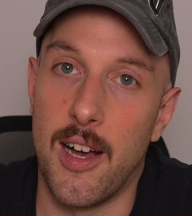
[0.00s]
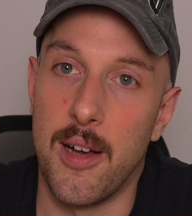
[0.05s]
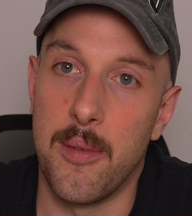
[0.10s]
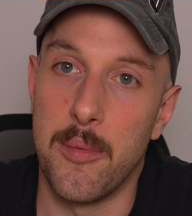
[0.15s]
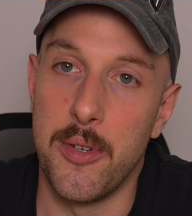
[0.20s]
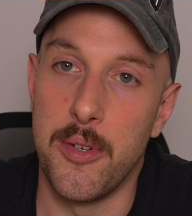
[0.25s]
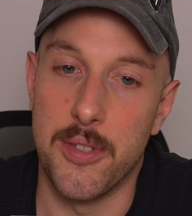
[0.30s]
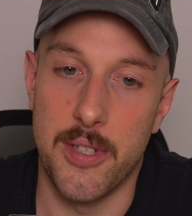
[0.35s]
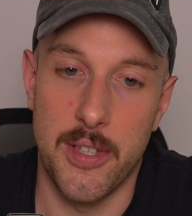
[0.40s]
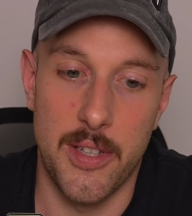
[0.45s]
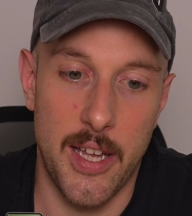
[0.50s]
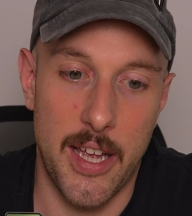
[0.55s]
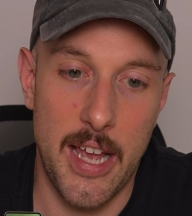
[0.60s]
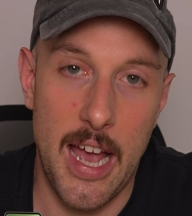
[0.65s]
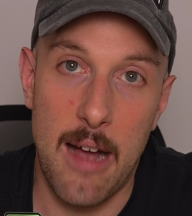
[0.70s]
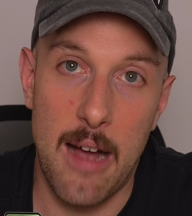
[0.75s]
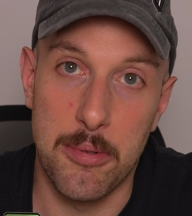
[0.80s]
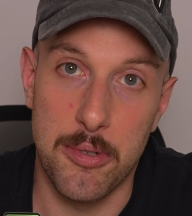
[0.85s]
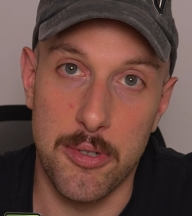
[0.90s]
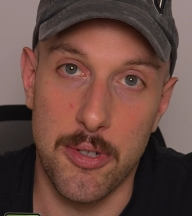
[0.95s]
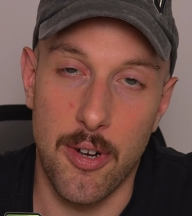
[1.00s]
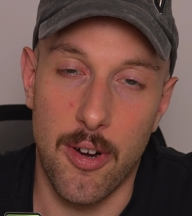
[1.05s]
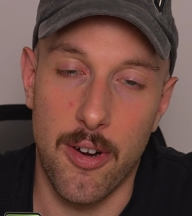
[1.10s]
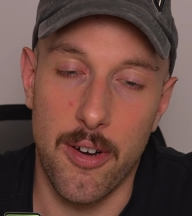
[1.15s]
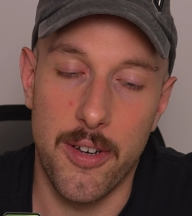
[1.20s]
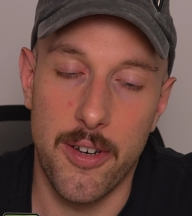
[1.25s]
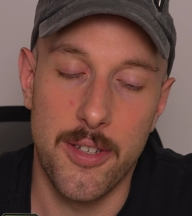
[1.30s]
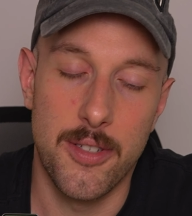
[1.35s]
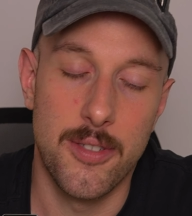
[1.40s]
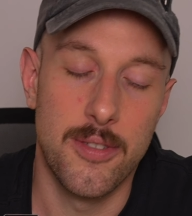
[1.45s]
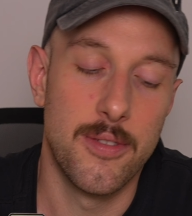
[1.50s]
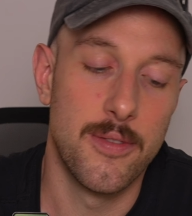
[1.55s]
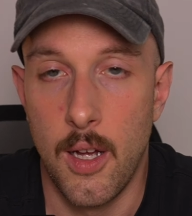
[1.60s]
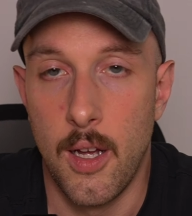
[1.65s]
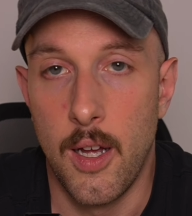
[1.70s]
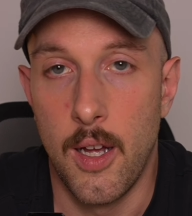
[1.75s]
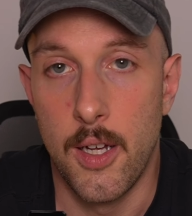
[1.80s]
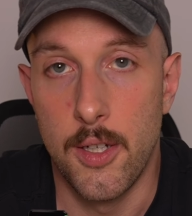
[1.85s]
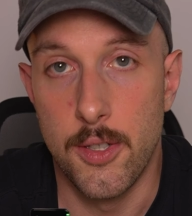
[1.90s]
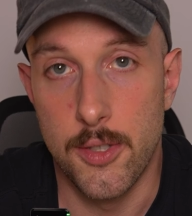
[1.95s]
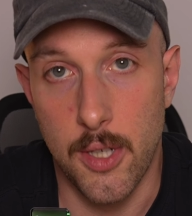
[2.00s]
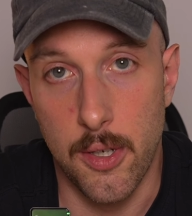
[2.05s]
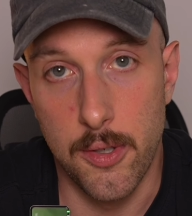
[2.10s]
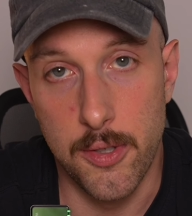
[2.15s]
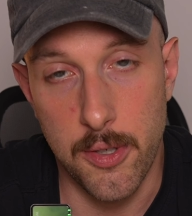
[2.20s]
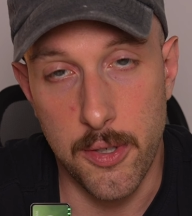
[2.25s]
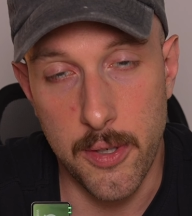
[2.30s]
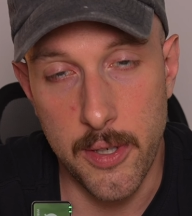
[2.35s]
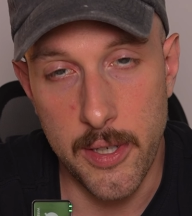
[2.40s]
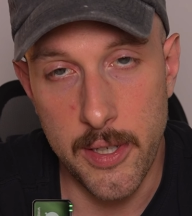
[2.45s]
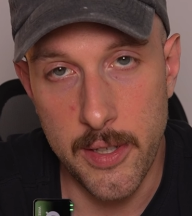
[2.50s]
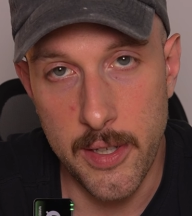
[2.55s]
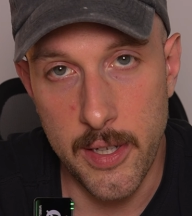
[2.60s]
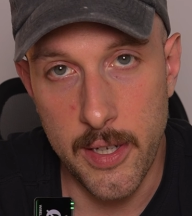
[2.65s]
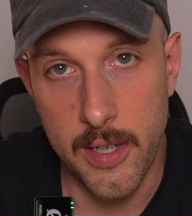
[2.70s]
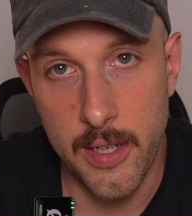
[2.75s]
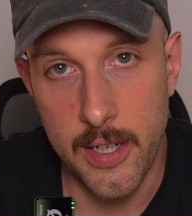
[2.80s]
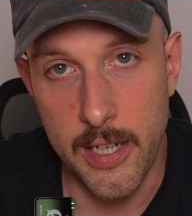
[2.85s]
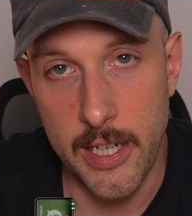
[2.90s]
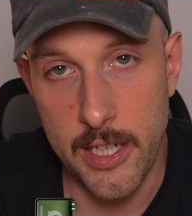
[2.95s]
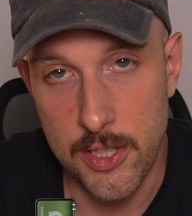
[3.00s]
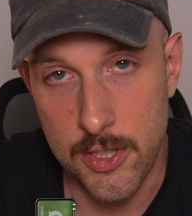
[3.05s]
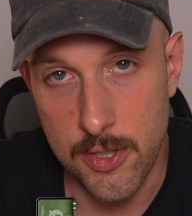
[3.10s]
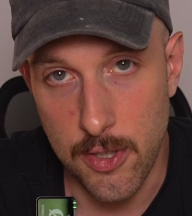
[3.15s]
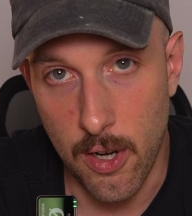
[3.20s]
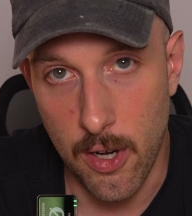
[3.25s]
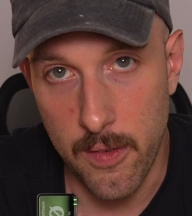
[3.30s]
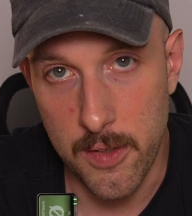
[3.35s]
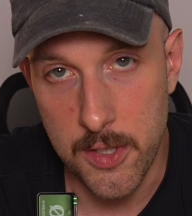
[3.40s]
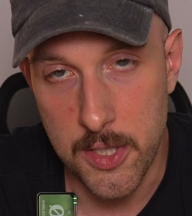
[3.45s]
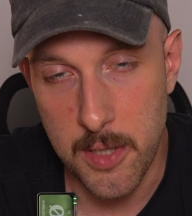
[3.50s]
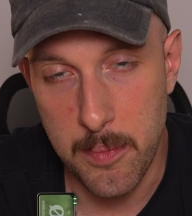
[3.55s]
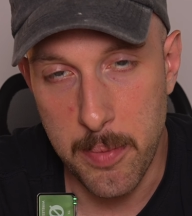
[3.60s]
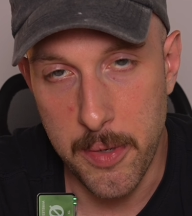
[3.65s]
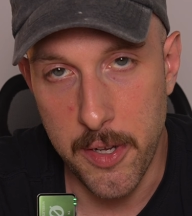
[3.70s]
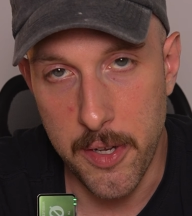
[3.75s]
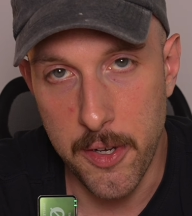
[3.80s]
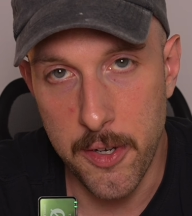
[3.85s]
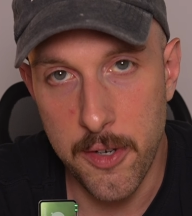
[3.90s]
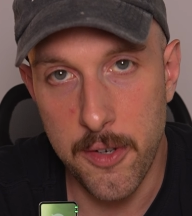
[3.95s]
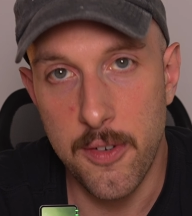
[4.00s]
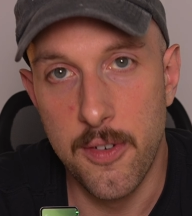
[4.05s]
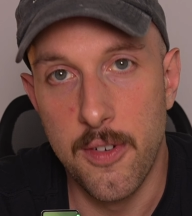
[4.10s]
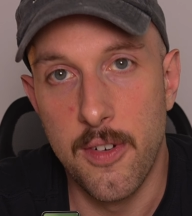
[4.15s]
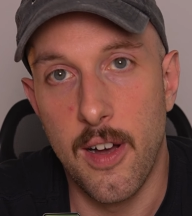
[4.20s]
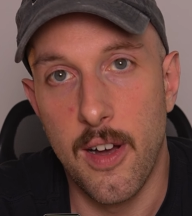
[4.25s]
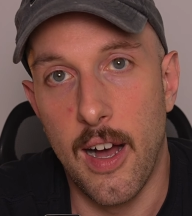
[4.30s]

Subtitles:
using the capture card. So during the install of the GPU,